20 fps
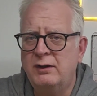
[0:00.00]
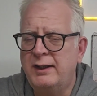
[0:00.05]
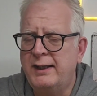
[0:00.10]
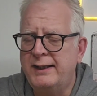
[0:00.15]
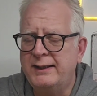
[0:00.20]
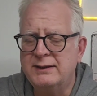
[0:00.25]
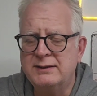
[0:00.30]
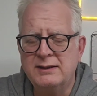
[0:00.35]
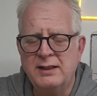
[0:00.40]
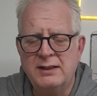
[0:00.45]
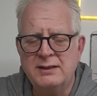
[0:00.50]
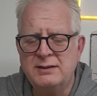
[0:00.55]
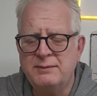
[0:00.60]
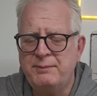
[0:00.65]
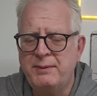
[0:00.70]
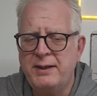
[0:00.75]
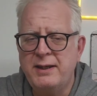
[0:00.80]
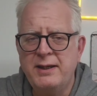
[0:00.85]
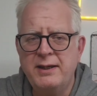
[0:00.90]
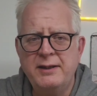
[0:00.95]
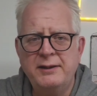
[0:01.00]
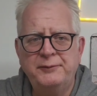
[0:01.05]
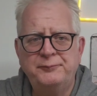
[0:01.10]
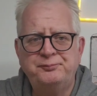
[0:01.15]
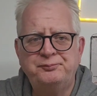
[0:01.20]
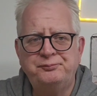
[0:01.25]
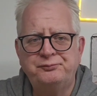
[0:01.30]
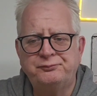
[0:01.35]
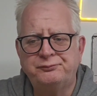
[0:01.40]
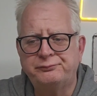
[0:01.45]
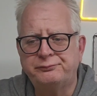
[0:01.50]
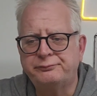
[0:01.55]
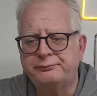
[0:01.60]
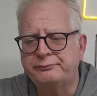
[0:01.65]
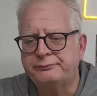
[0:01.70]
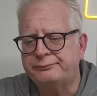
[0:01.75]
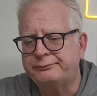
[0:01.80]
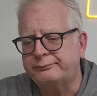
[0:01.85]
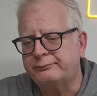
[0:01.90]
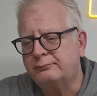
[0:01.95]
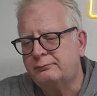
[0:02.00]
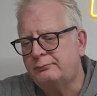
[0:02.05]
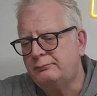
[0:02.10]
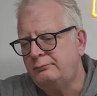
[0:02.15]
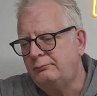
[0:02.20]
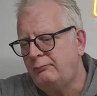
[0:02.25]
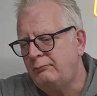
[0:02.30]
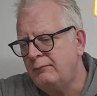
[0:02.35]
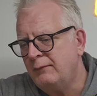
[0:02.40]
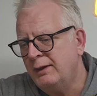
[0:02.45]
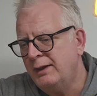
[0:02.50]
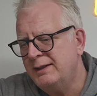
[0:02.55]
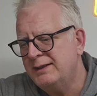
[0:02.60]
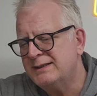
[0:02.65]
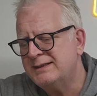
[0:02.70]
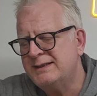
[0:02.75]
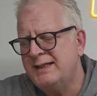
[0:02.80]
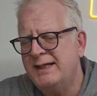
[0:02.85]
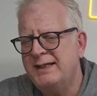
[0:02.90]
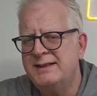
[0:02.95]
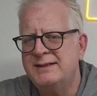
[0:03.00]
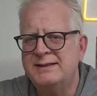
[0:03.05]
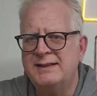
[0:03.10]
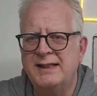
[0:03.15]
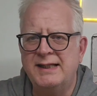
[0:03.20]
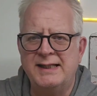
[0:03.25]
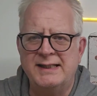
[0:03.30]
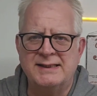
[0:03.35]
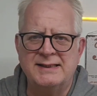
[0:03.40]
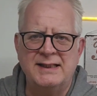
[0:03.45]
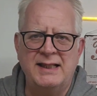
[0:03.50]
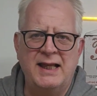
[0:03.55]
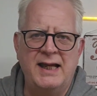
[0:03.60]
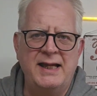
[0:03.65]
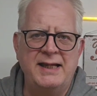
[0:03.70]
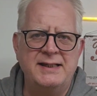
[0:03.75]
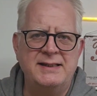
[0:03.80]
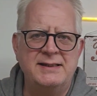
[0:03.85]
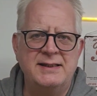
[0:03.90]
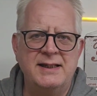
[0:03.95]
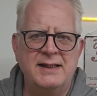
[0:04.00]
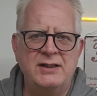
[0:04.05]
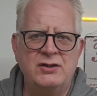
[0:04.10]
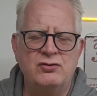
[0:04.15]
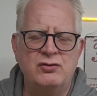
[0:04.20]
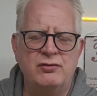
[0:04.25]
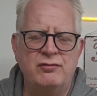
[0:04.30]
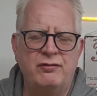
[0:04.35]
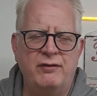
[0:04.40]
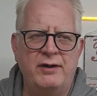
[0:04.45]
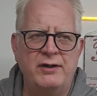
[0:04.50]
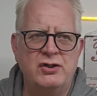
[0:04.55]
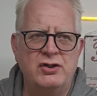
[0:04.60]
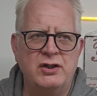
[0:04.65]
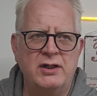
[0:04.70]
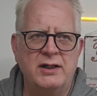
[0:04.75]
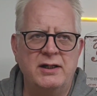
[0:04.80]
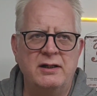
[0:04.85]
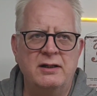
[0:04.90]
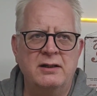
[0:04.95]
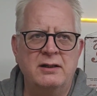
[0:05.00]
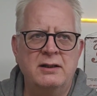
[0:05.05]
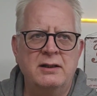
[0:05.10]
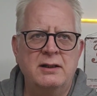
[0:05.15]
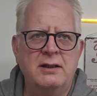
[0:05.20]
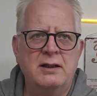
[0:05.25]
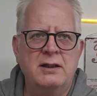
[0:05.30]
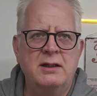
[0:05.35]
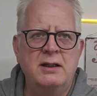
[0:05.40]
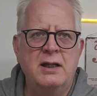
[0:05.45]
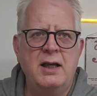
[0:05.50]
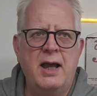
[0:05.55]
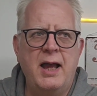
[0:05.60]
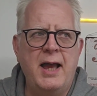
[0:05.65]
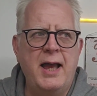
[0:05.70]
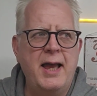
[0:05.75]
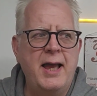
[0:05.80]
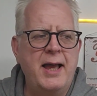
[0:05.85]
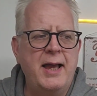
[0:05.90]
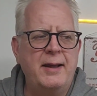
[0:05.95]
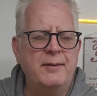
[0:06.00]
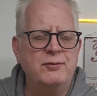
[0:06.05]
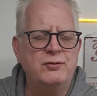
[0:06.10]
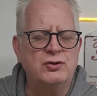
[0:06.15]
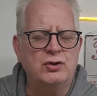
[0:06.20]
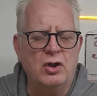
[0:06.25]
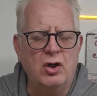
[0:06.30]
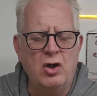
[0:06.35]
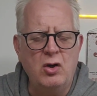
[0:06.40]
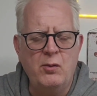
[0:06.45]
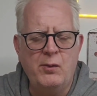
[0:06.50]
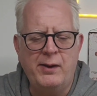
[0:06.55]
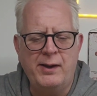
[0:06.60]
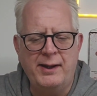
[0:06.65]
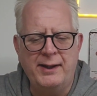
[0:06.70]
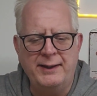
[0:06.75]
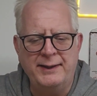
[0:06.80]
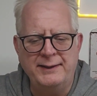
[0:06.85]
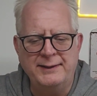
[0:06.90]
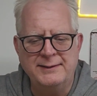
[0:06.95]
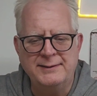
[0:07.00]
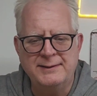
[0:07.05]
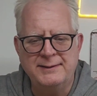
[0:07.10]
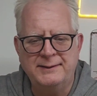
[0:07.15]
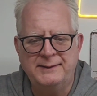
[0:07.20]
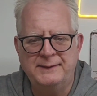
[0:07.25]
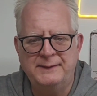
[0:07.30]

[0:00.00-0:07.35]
It's, as a beer, it's tasty, it's light, it's refreshing. Score-wise...